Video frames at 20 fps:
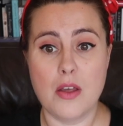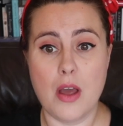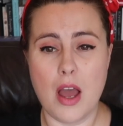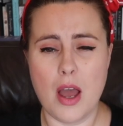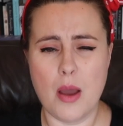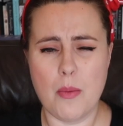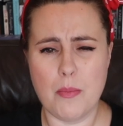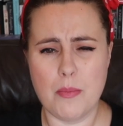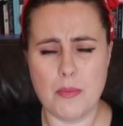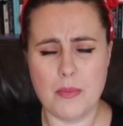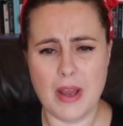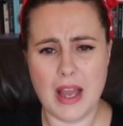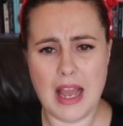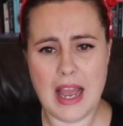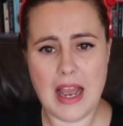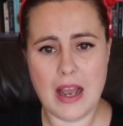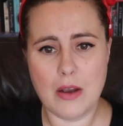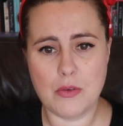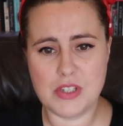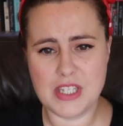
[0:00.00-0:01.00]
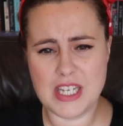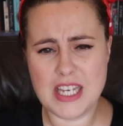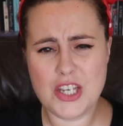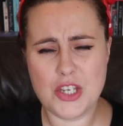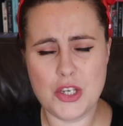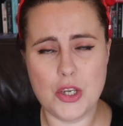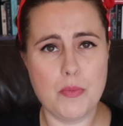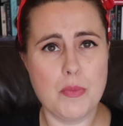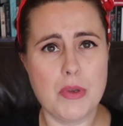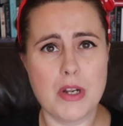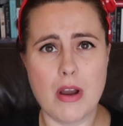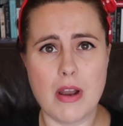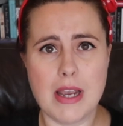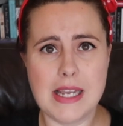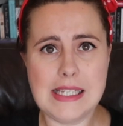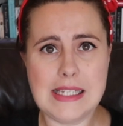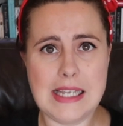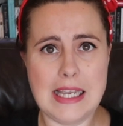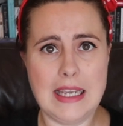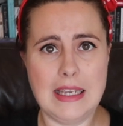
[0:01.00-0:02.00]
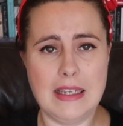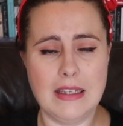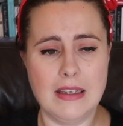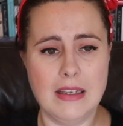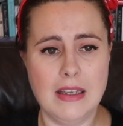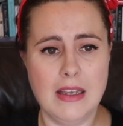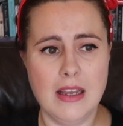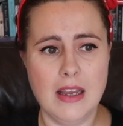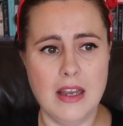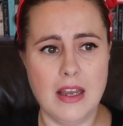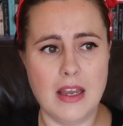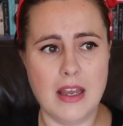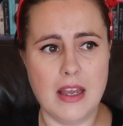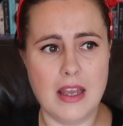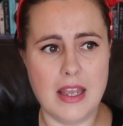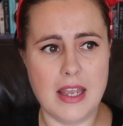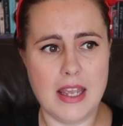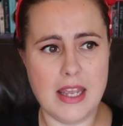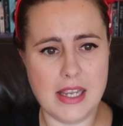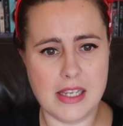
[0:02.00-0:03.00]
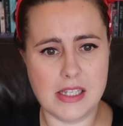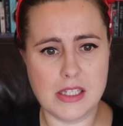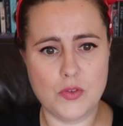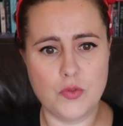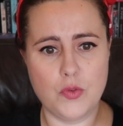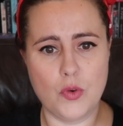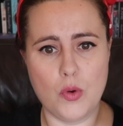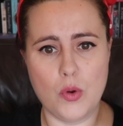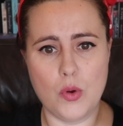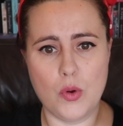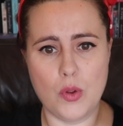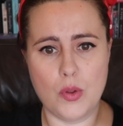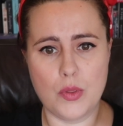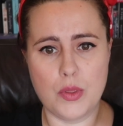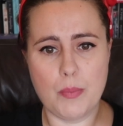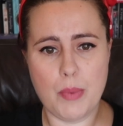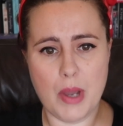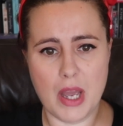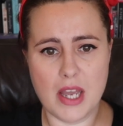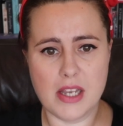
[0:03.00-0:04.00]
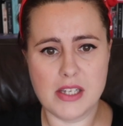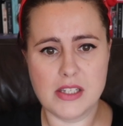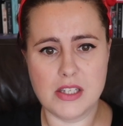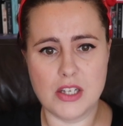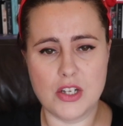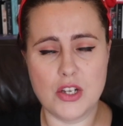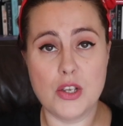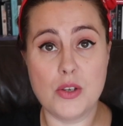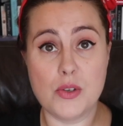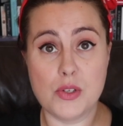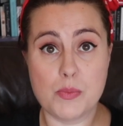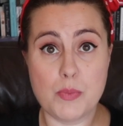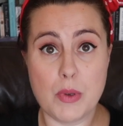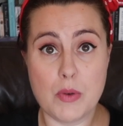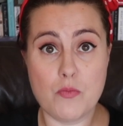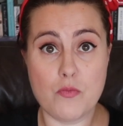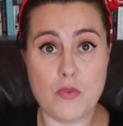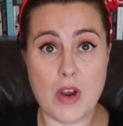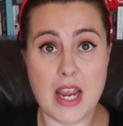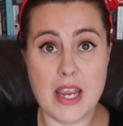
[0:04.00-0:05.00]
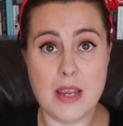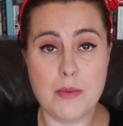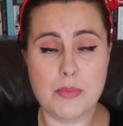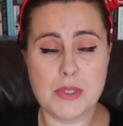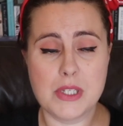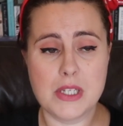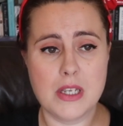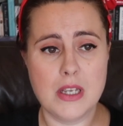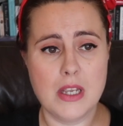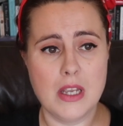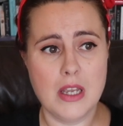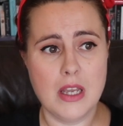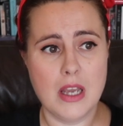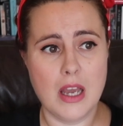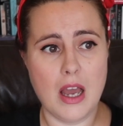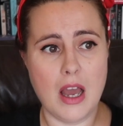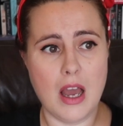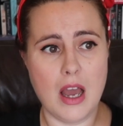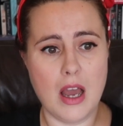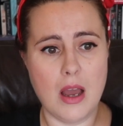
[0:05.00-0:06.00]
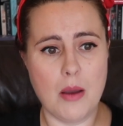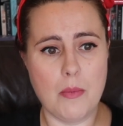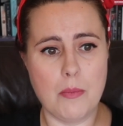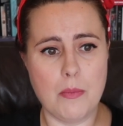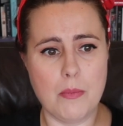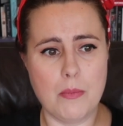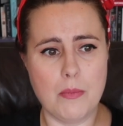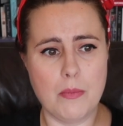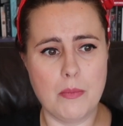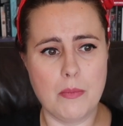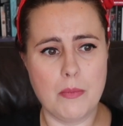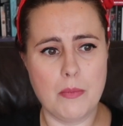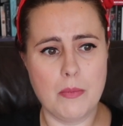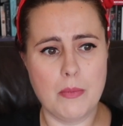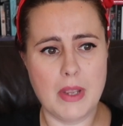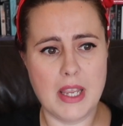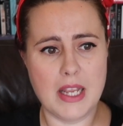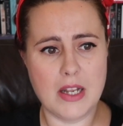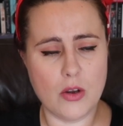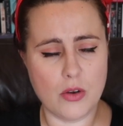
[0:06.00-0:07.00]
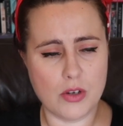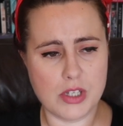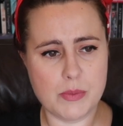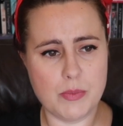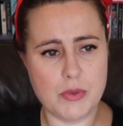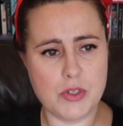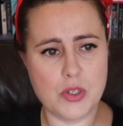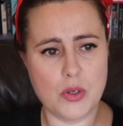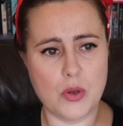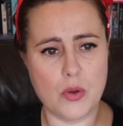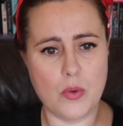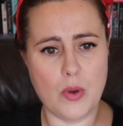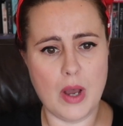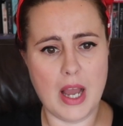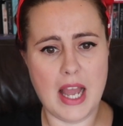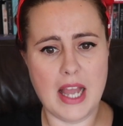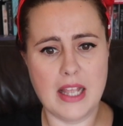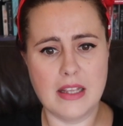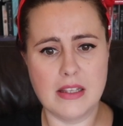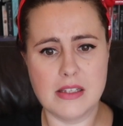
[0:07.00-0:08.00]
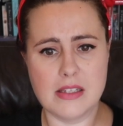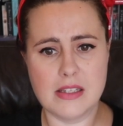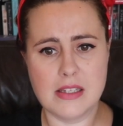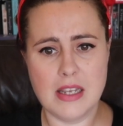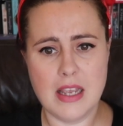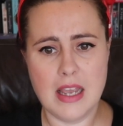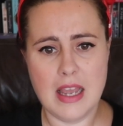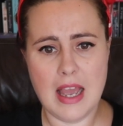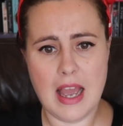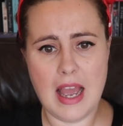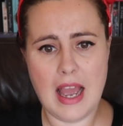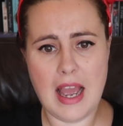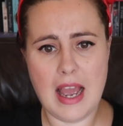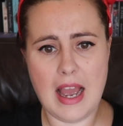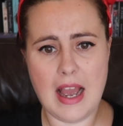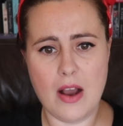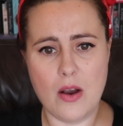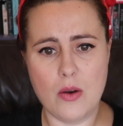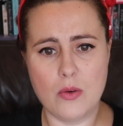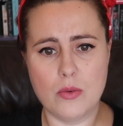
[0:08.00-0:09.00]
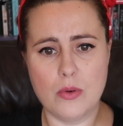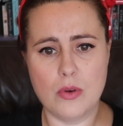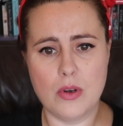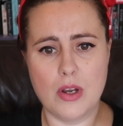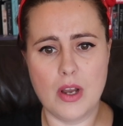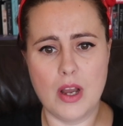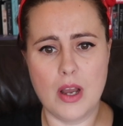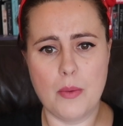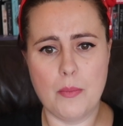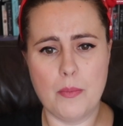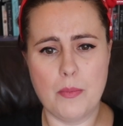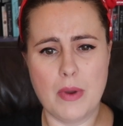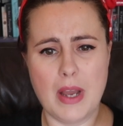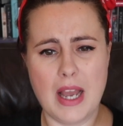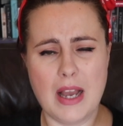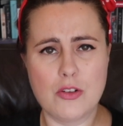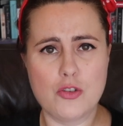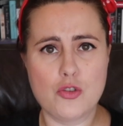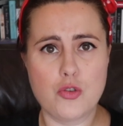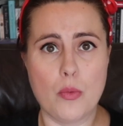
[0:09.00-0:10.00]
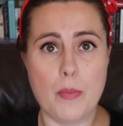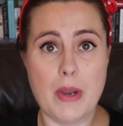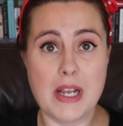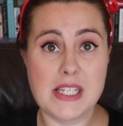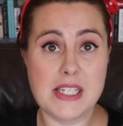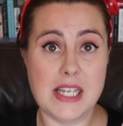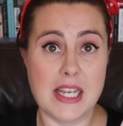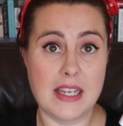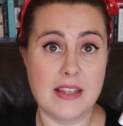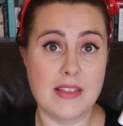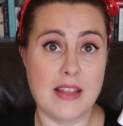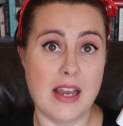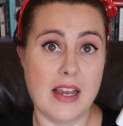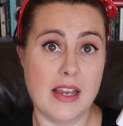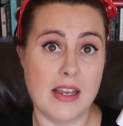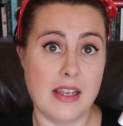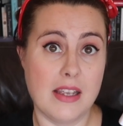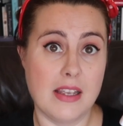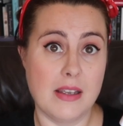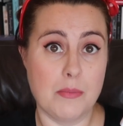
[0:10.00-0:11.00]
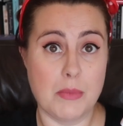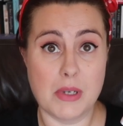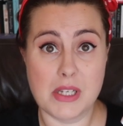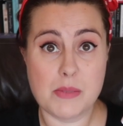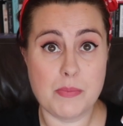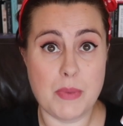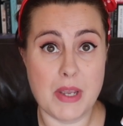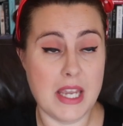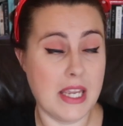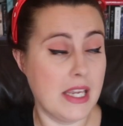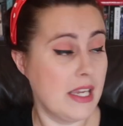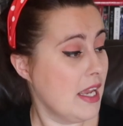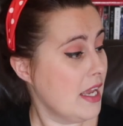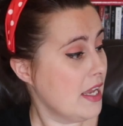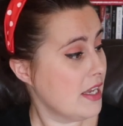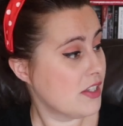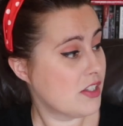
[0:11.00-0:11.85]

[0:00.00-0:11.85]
how dehumanizing it is for the person who's been raped in hospital, and how traumatic that must be.